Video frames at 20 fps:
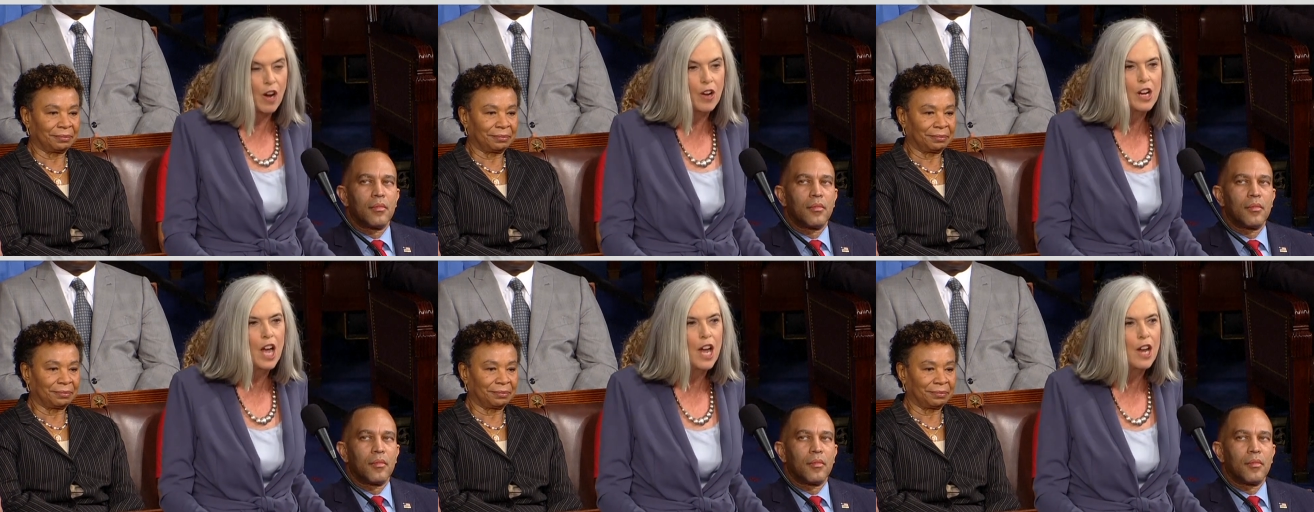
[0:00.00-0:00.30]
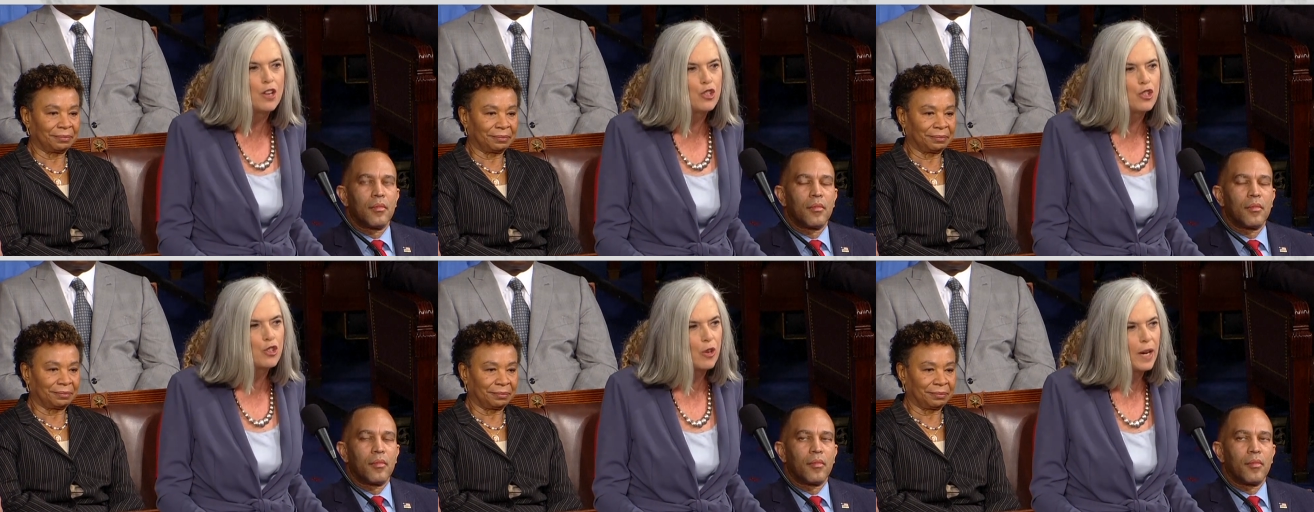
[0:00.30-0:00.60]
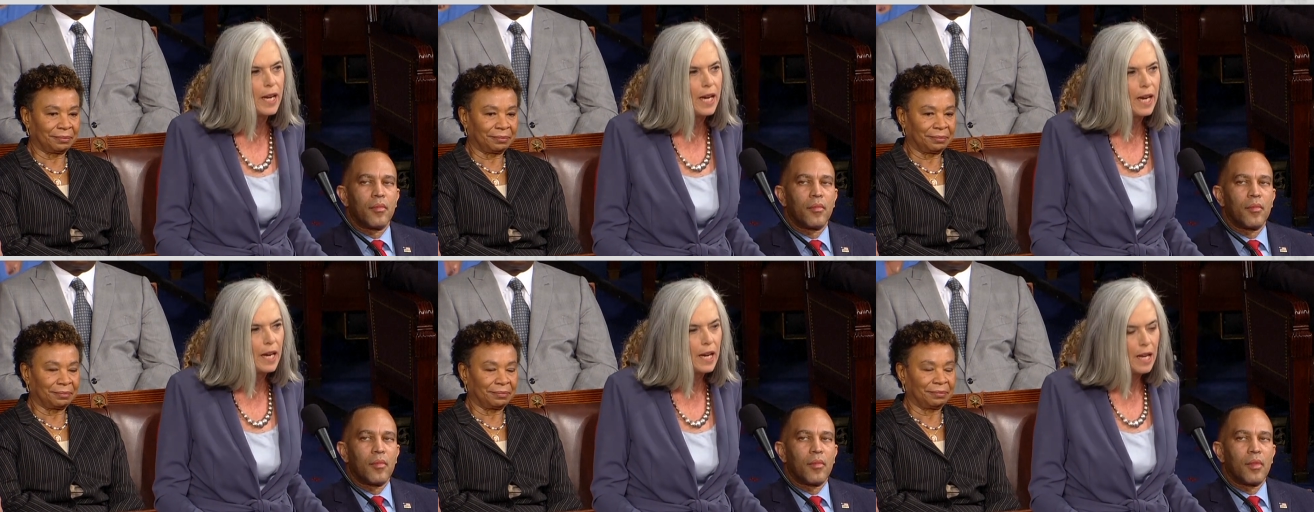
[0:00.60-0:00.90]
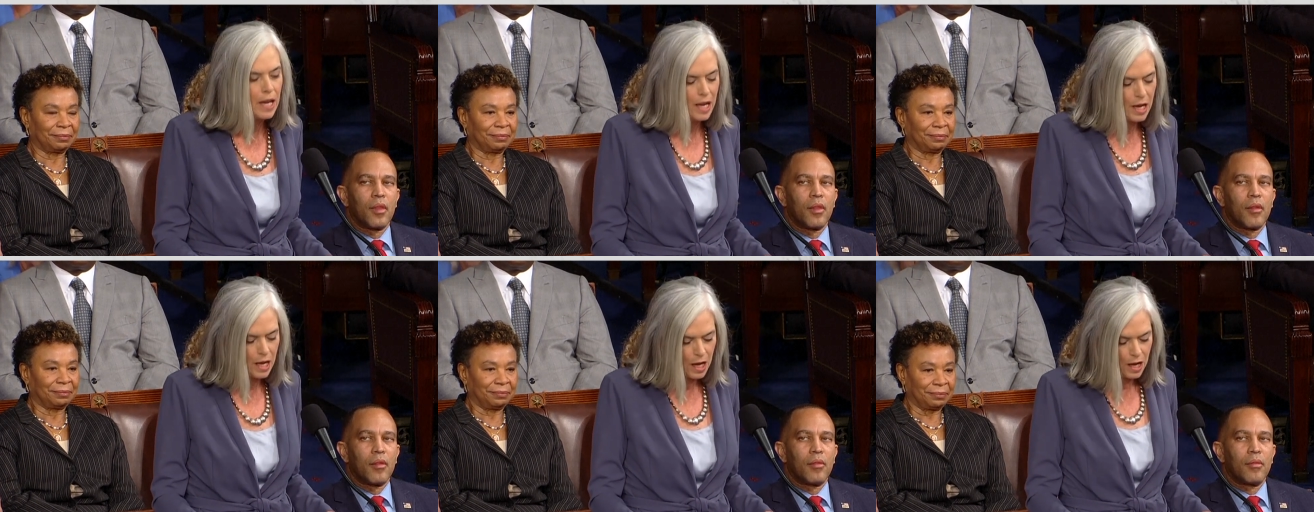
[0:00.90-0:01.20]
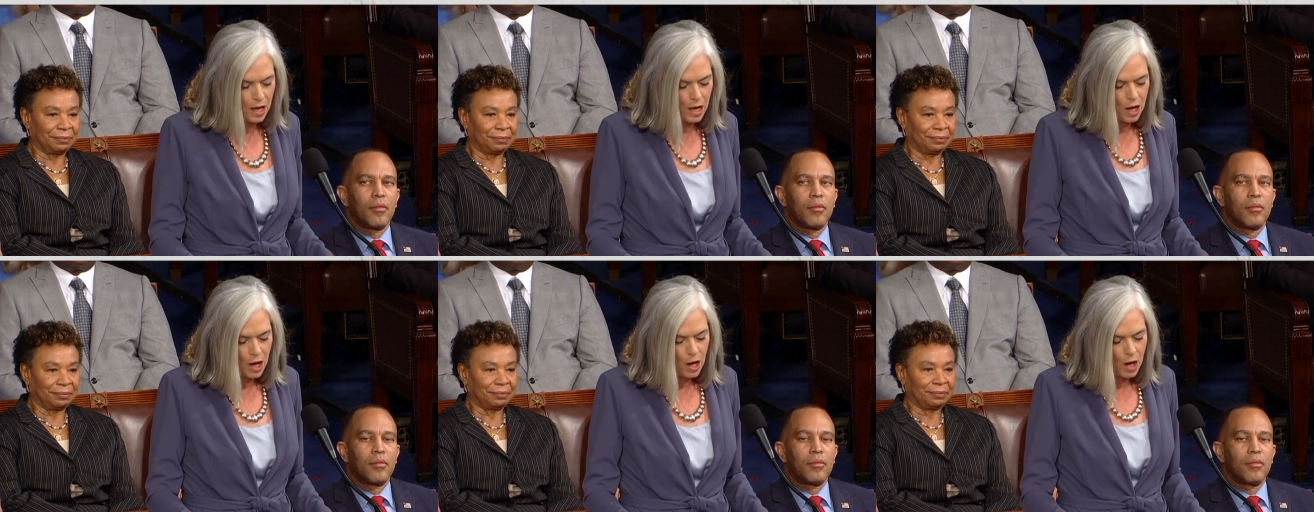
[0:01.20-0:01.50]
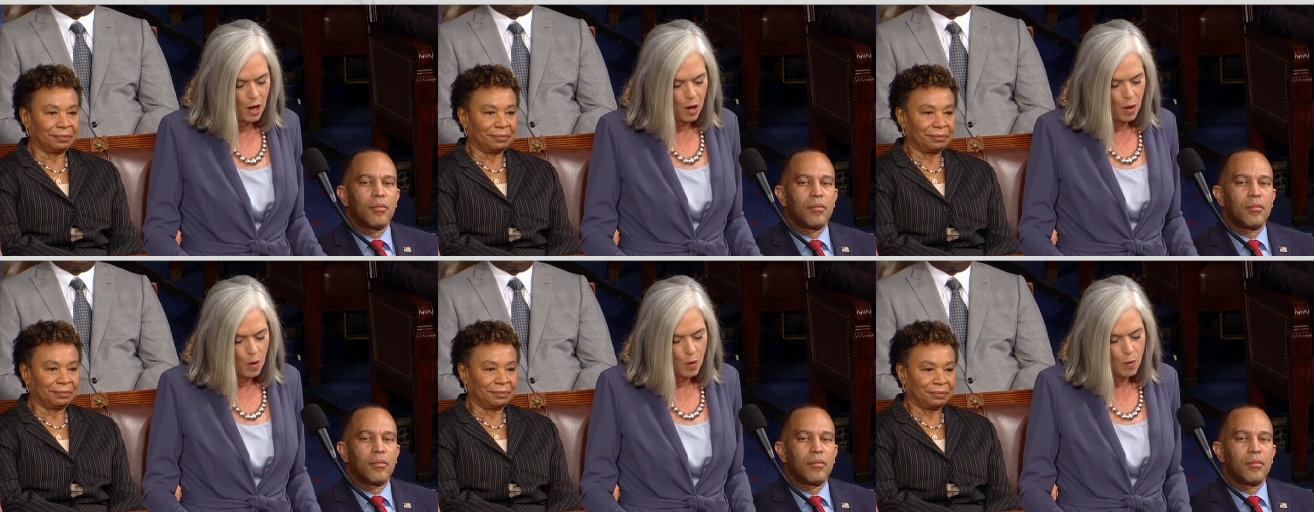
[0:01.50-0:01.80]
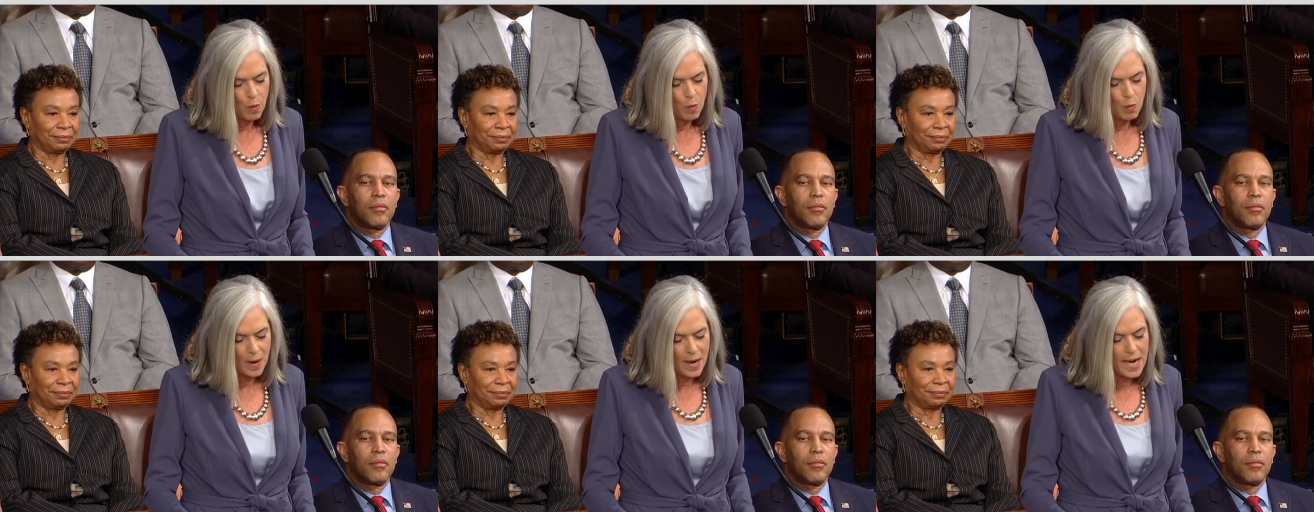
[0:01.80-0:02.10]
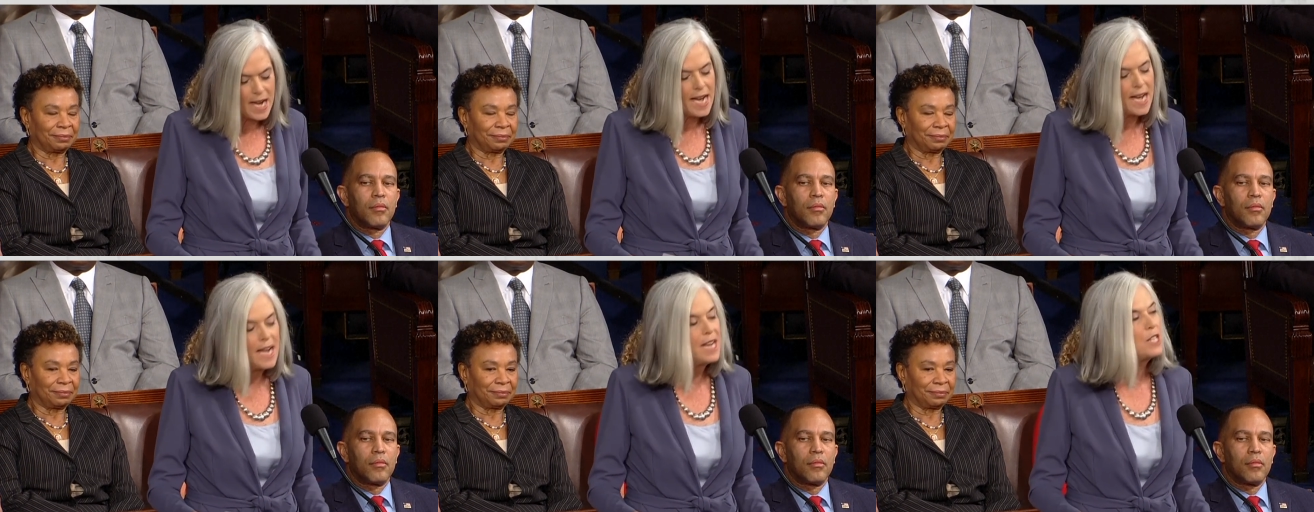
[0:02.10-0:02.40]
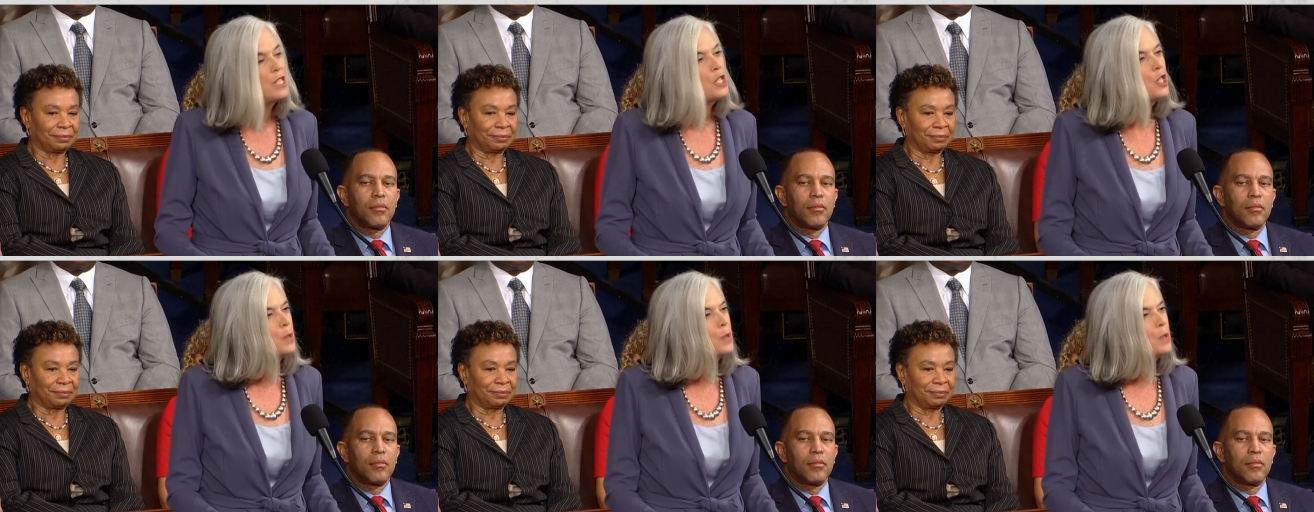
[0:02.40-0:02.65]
Speaker 1: our country. We need a